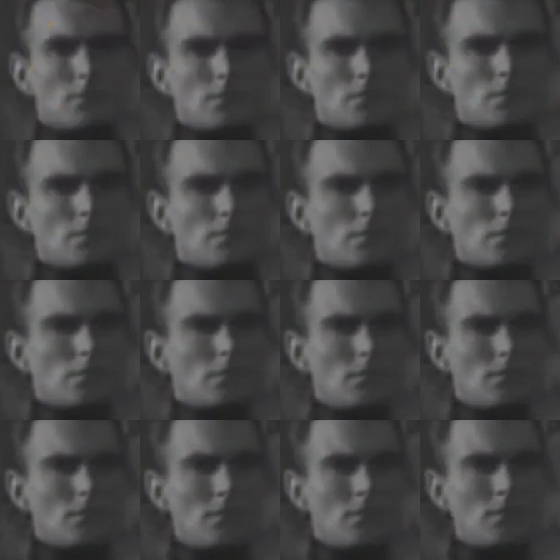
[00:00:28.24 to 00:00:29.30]

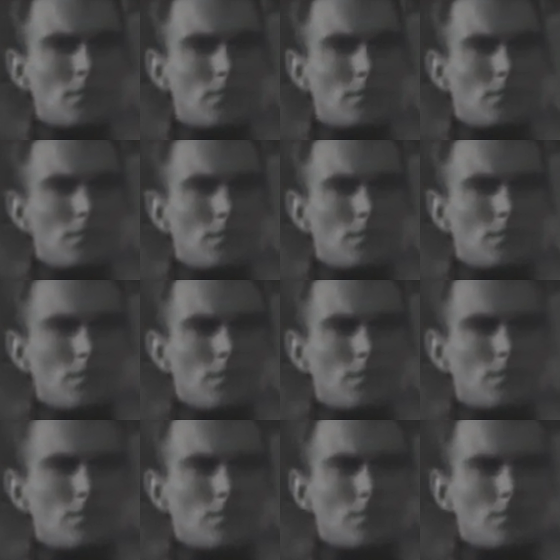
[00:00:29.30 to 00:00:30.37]

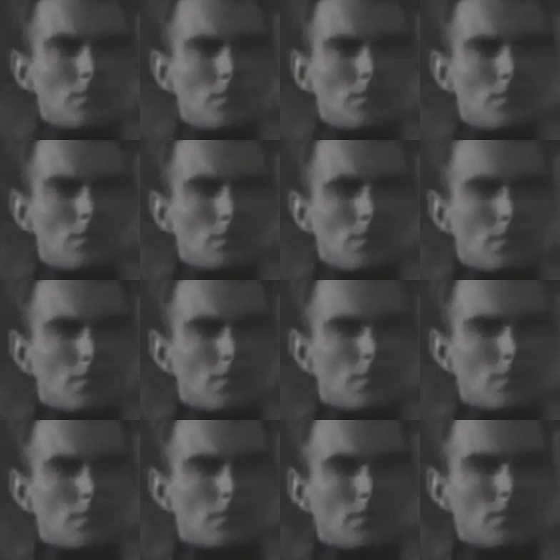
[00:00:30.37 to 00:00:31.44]

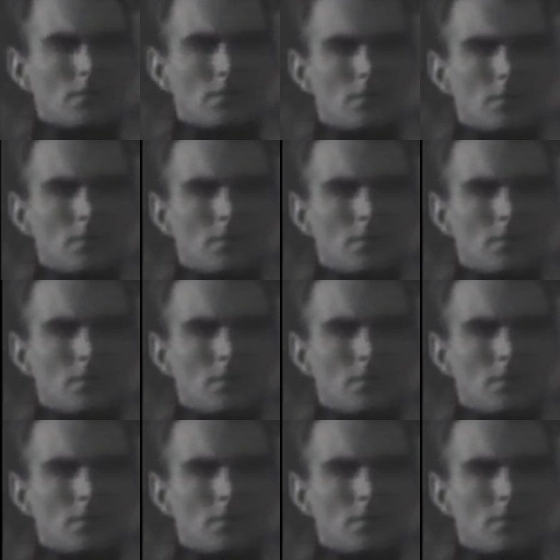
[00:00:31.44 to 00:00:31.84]
The person shown says nothing.